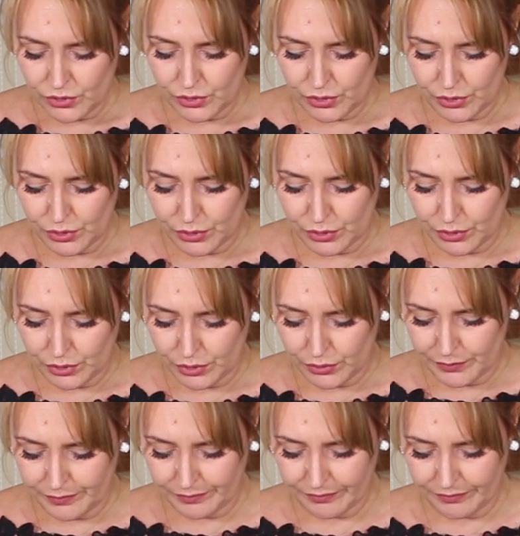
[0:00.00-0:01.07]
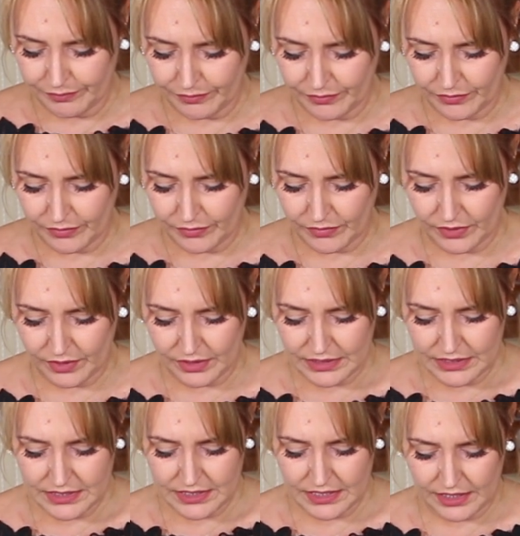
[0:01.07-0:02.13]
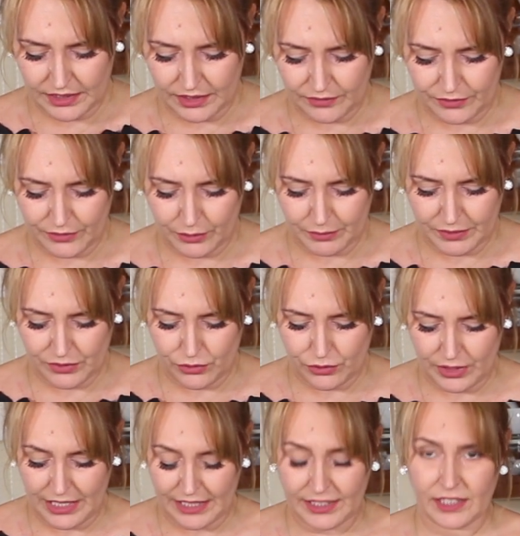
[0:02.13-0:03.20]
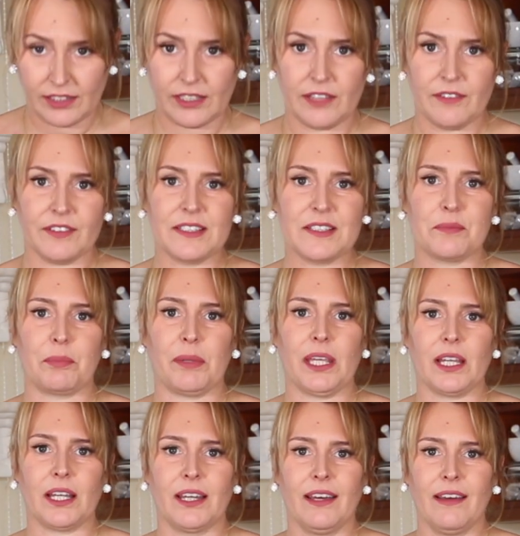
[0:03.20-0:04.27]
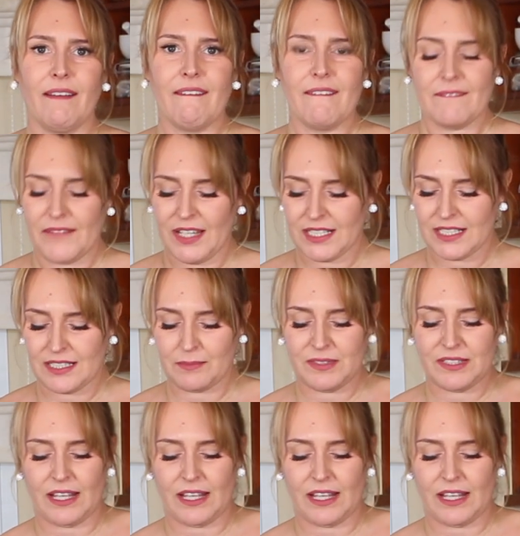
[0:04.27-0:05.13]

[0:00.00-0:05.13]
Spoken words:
to take it from the tray. I can't even speak because I'm